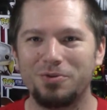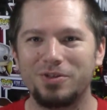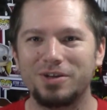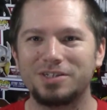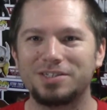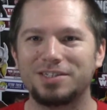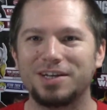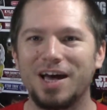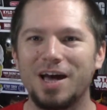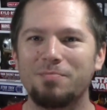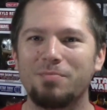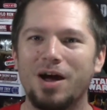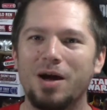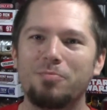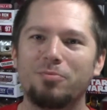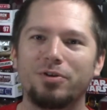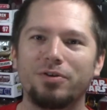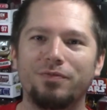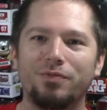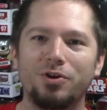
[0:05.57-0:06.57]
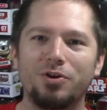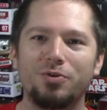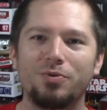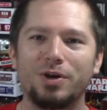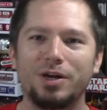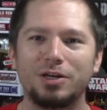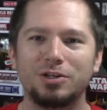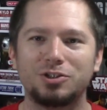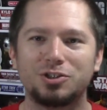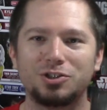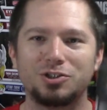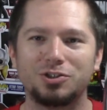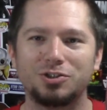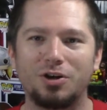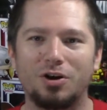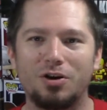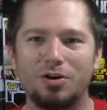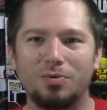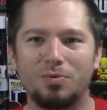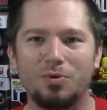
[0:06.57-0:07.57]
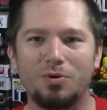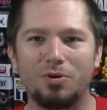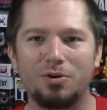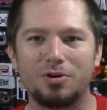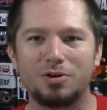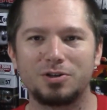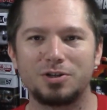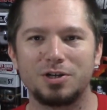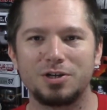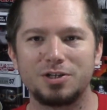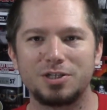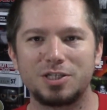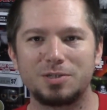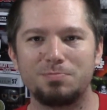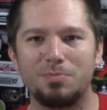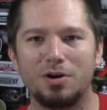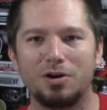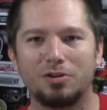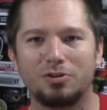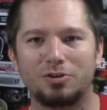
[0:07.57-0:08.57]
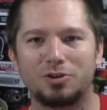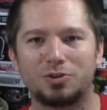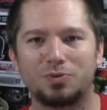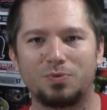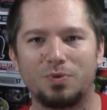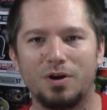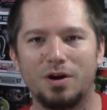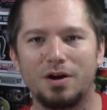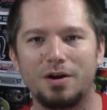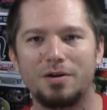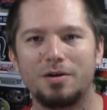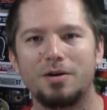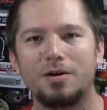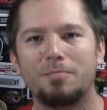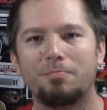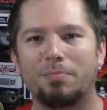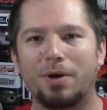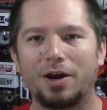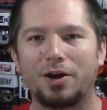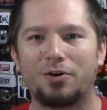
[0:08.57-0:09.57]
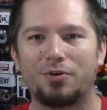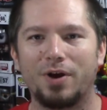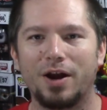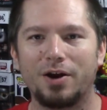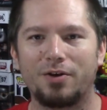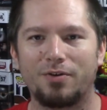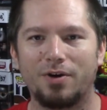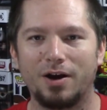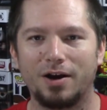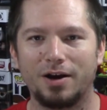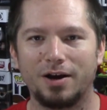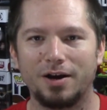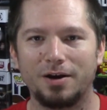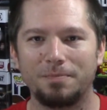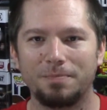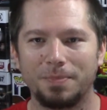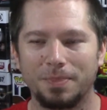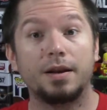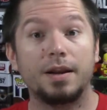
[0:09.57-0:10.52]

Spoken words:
This time I'm reviewing Star Wars Smuggler's Run by Greg Rucka.